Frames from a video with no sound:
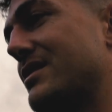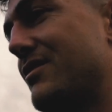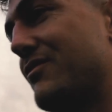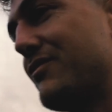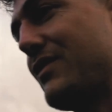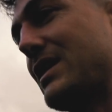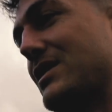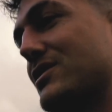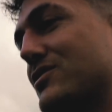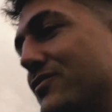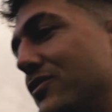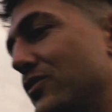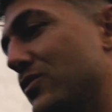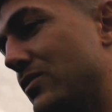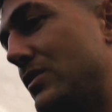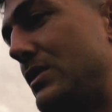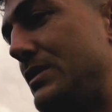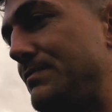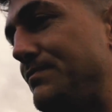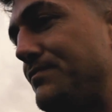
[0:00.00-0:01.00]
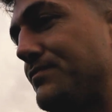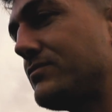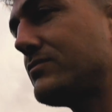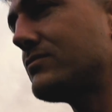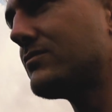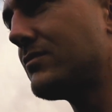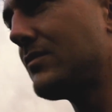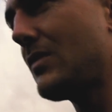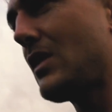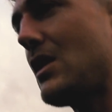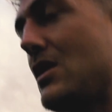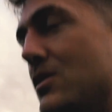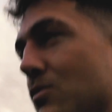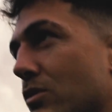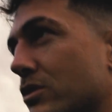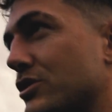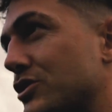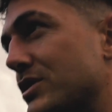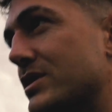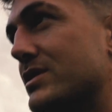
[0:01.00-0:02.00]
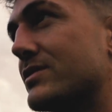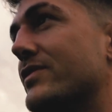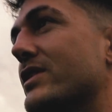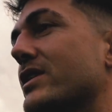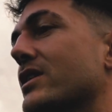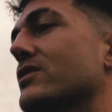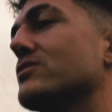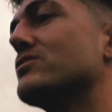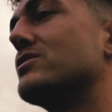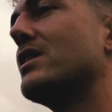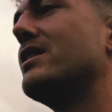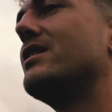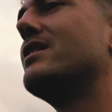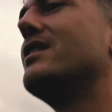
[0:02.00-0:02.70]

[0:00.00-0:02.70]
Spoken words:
thanks for watching these videos.